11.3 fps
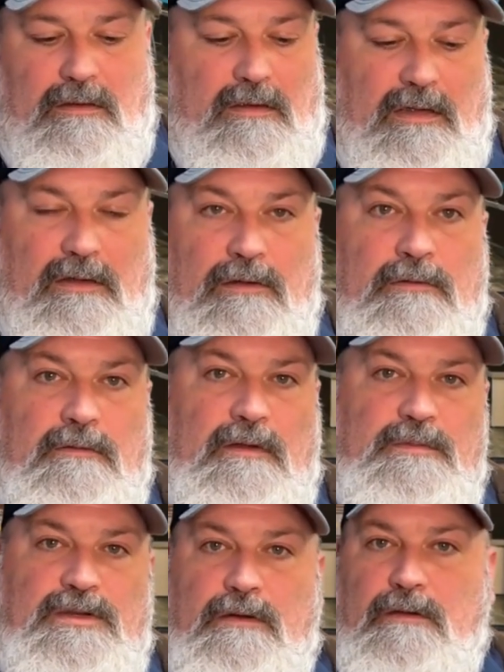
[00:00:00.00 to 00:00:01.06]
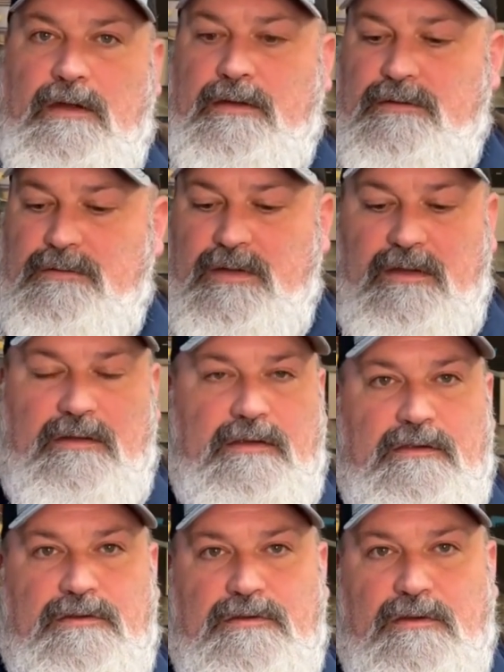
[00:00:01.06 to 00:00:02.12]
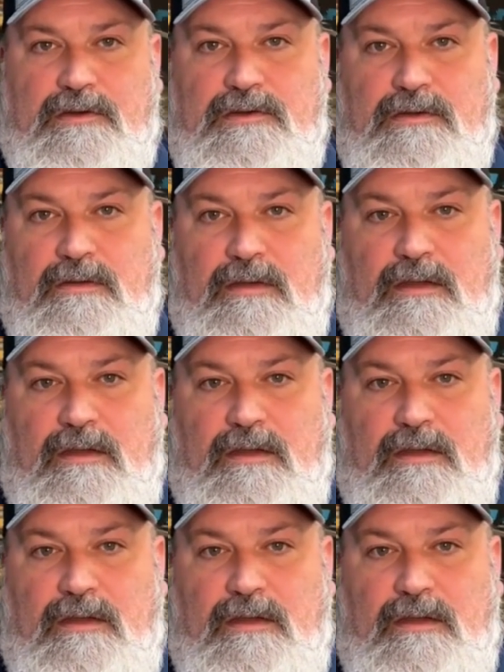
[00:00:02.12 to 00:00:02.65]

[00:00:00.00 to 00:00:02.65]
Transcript: Hello, I'm Chuck Rockage with Henley Construction.